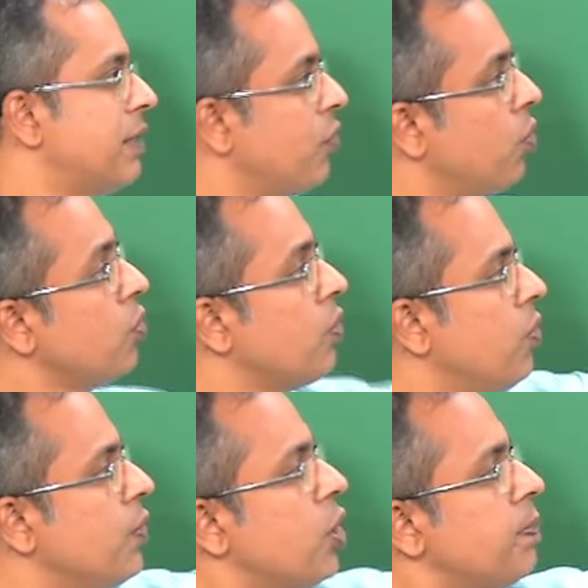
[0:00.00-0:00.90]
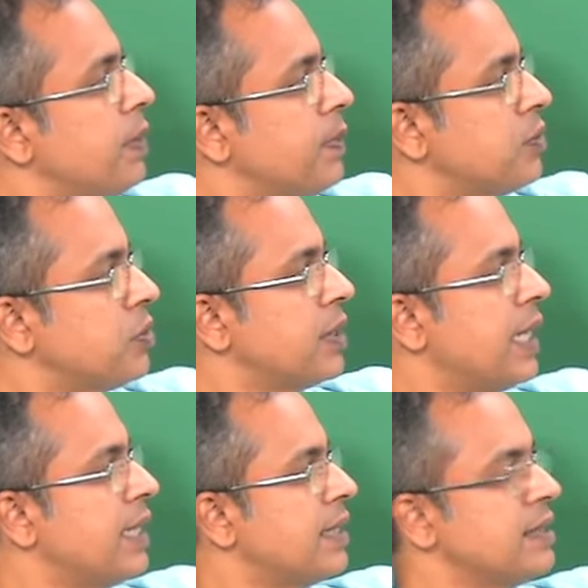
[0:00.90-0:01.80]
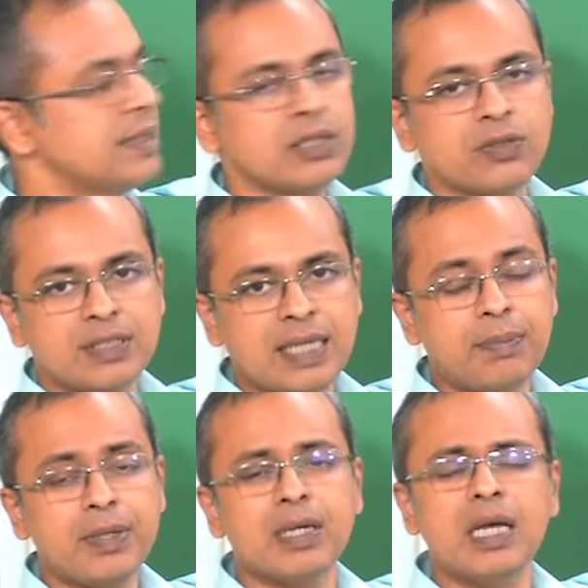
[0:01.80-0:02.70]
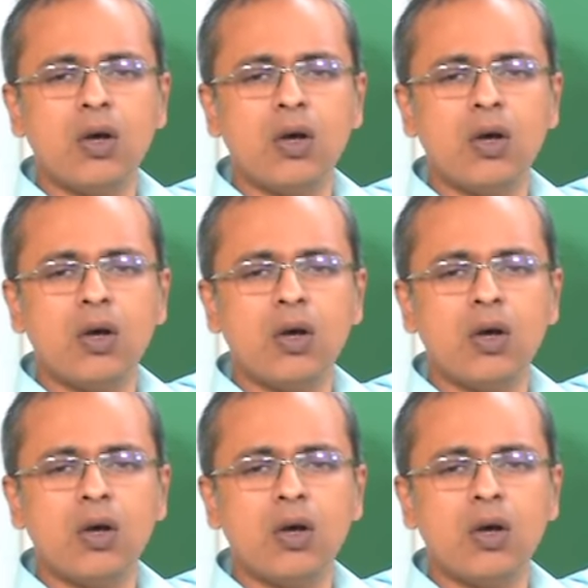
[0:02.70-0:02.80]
If your overall purpose was to get a resistance of the sample,